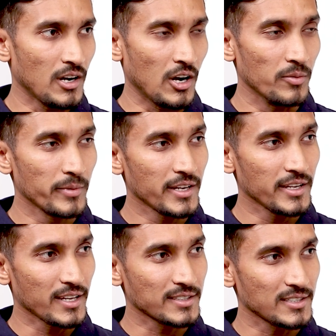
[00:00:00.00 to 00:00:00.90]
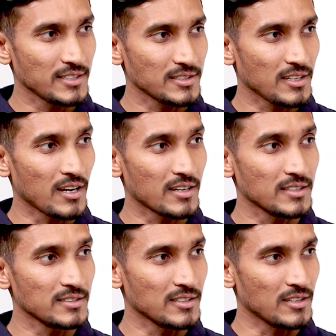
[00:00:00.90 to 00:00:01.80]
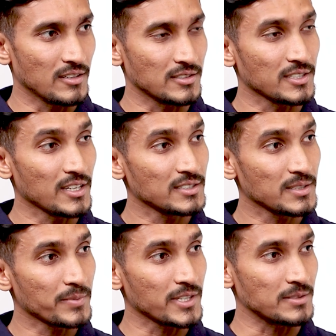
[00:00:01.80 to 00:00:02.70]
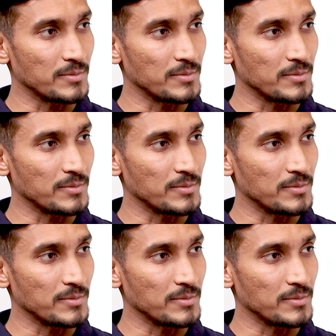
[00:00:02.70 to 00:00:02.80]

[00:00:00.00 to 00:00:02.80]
How many axes are in the CNC press